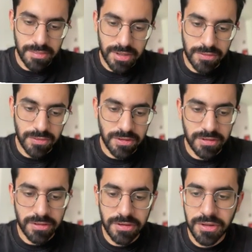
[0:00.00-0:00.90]
amount
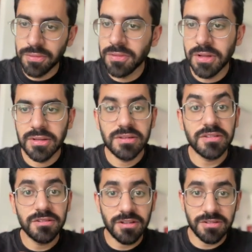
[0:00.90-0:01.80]
due. This
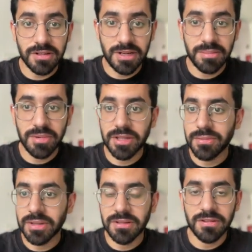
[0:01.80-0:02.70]
is just a name, by the
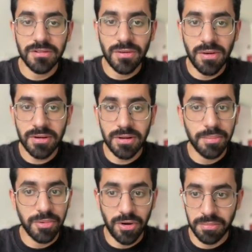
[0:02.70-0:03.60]
way. This is not a
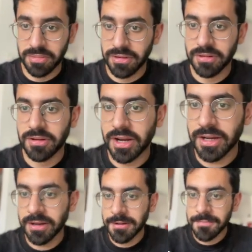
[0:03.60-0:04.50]
prompt,
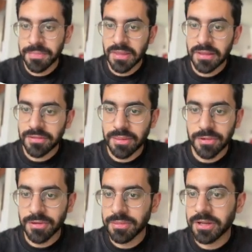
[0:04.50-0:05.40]
right? So I'm
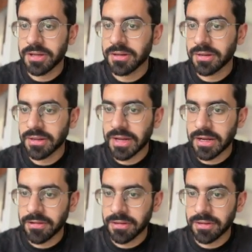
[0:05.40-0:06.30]
going to hit a get